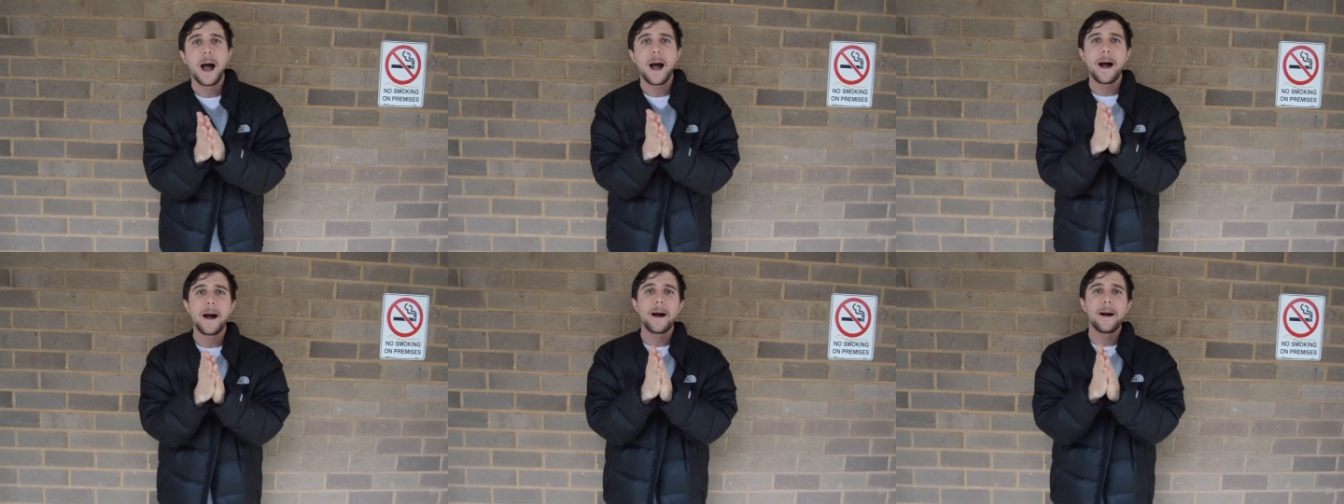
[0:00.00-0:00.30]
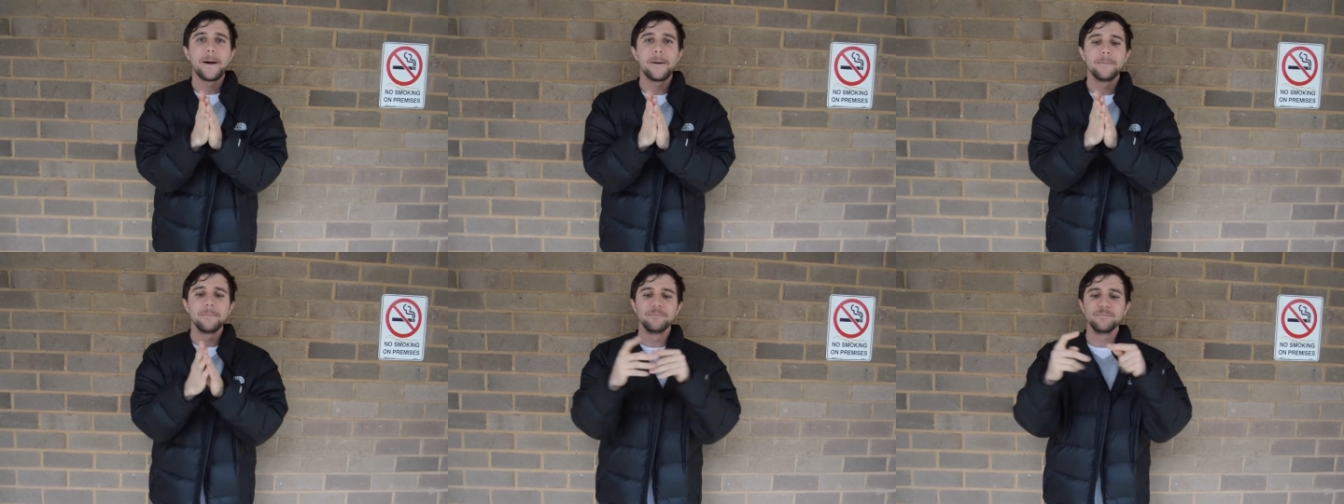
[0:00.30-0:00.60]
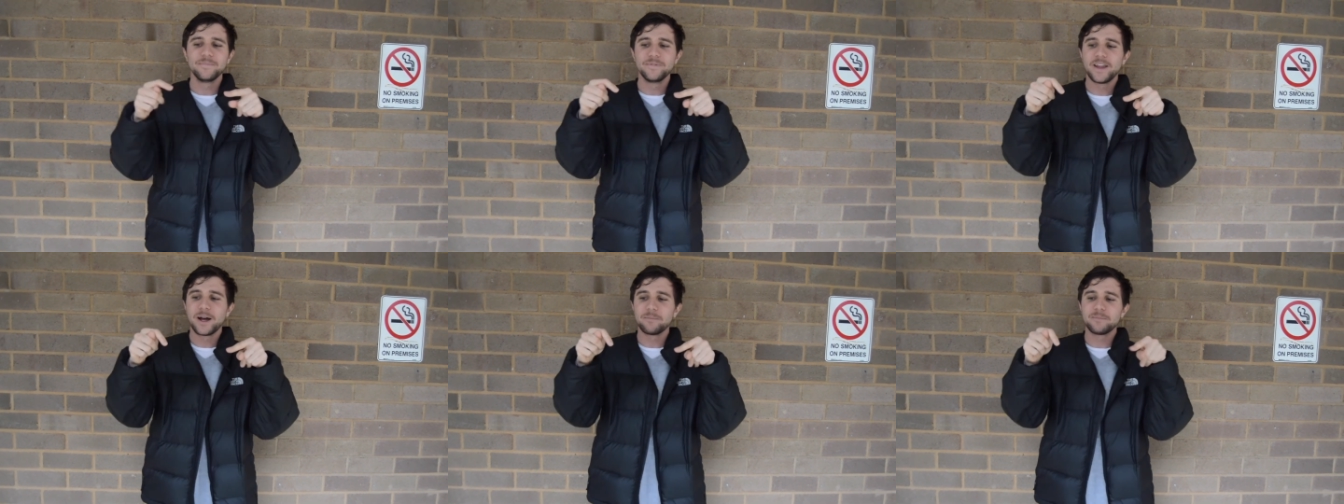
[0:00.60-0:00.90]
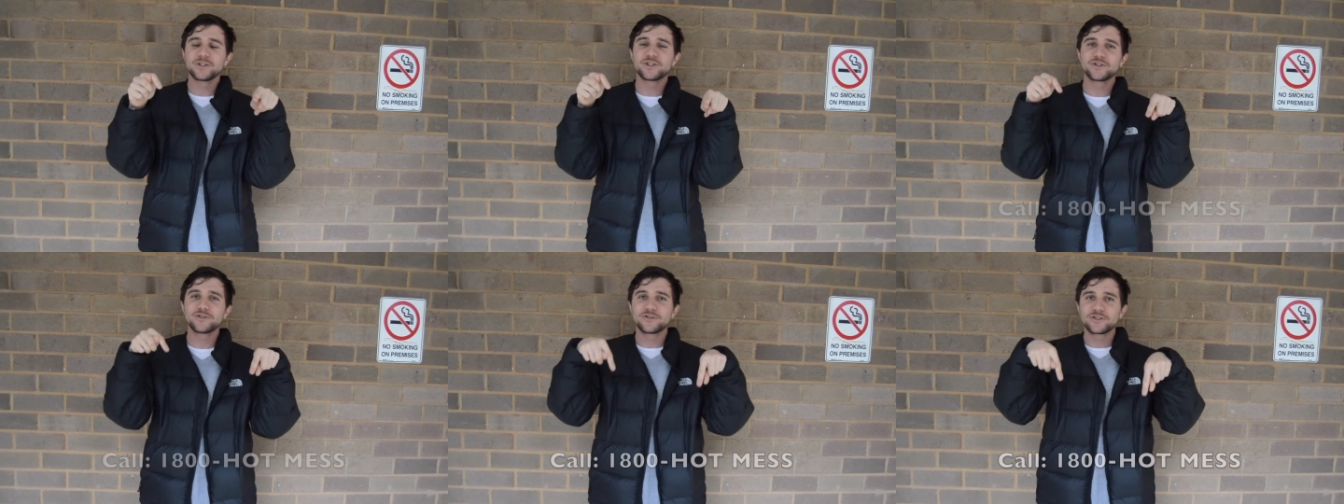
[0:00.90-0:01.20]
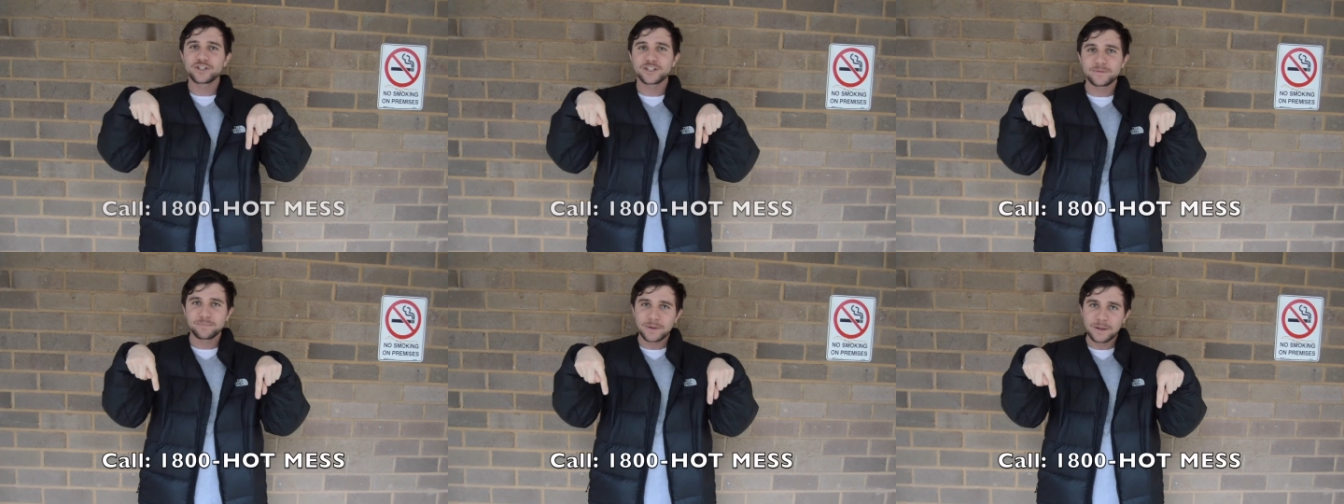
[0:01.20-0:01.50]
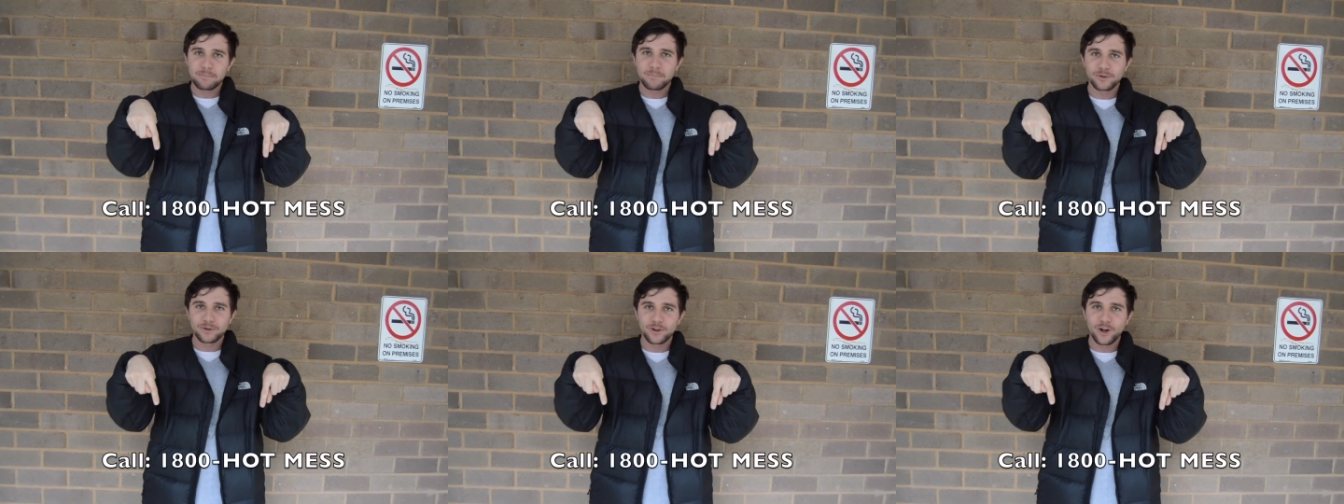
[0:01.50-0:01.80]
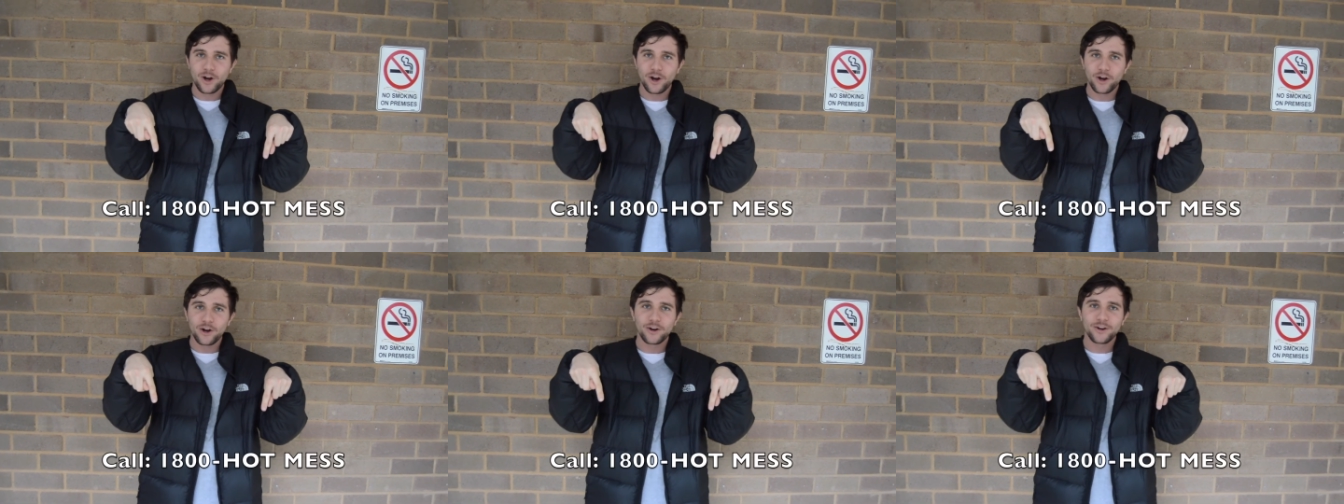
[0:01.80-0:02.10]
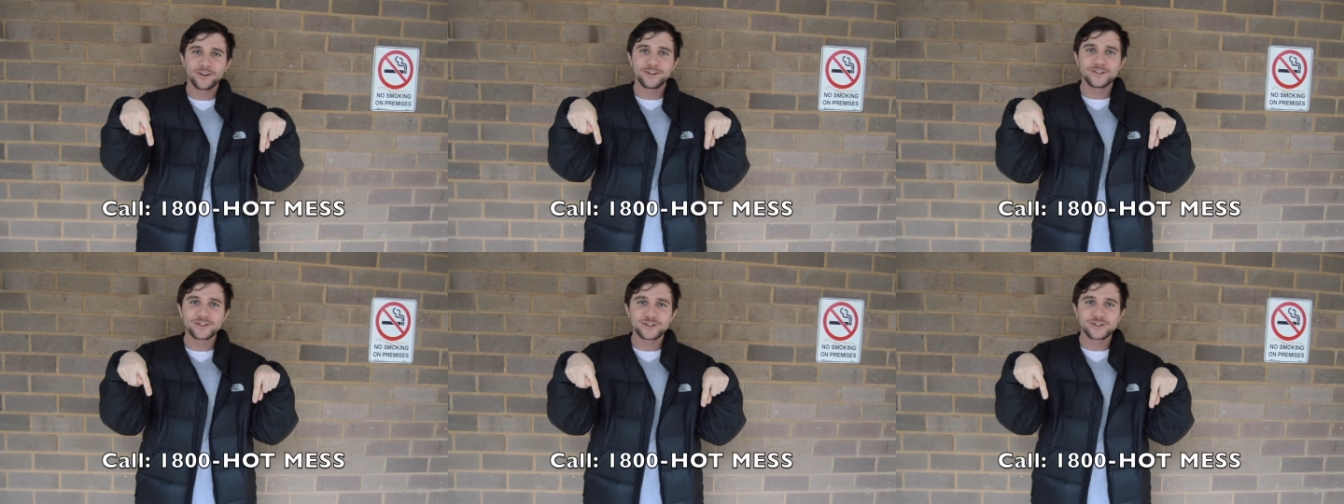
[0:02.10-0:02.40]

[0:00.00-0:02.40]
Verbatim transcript: Um, numbers should just be below,